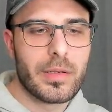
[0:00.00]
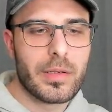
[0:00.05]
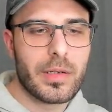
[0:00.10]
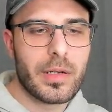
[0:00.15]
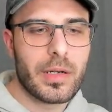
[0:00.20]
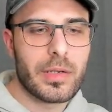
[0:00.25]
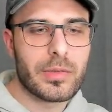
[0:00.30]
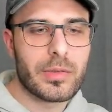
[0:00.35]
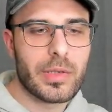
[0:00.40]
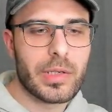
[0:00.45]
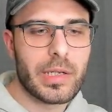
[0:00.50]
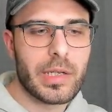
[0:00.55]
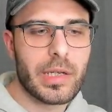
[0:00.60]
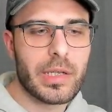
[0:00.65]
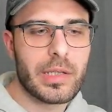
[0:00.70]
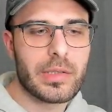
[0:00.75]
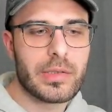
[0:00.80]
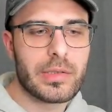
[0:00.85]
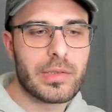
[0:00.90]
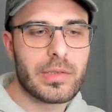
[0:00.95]
so I can't
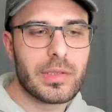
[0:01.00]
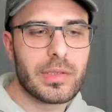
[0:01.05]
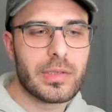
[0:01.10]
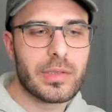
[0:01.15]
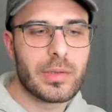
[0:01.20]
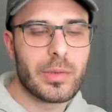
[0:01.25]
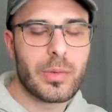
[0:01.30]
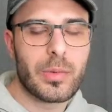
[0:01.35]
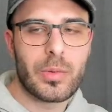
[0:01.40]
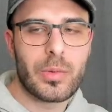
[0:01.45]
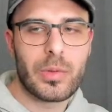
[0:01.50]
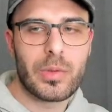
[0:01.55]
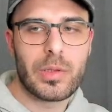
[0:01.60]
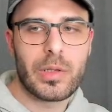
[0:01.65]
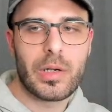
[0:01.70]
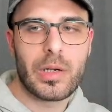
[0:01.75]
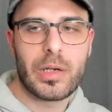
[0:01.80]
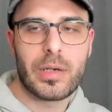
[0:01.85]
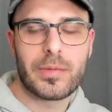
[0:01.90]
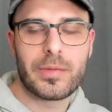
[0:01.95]
see the whole
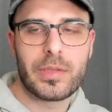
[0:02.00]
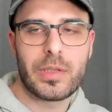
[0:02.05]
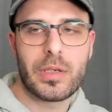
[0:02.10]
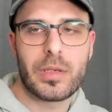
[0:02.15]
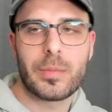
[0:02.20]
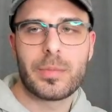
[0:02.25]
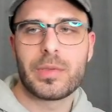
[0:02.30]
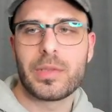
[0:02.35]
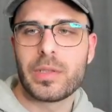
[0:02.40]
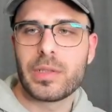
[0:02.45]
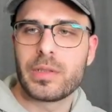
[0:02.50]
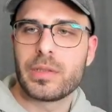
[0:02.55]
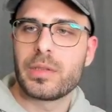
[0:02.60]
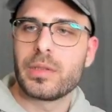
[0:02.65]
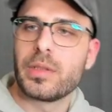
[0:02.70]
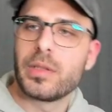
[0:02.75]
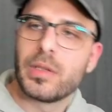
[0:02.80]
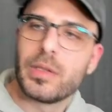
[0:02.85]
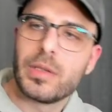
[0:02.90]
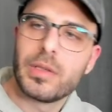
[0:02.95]
of the object.
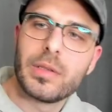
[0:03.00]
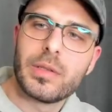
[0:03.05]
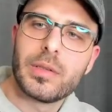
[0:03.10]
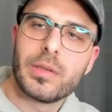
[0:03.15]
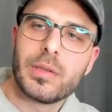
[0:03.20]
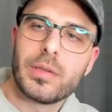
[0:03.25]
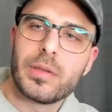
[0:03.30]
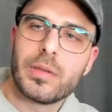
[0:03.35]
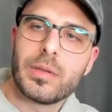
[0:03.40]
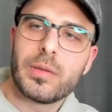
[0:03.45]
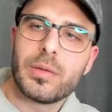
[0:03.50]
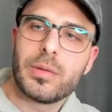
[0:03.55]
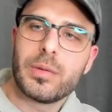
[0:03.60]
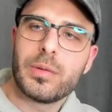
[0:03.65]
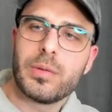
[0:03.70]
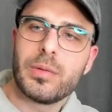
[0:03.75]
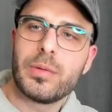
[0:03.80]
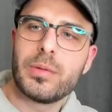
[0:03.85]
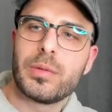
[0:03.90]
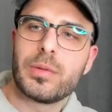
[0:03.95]

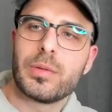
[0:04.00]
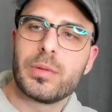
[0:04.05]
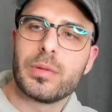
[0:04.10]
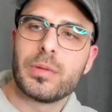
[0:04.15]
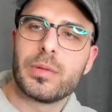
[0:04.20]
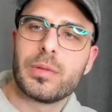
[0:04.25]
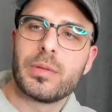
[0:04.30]
Oh,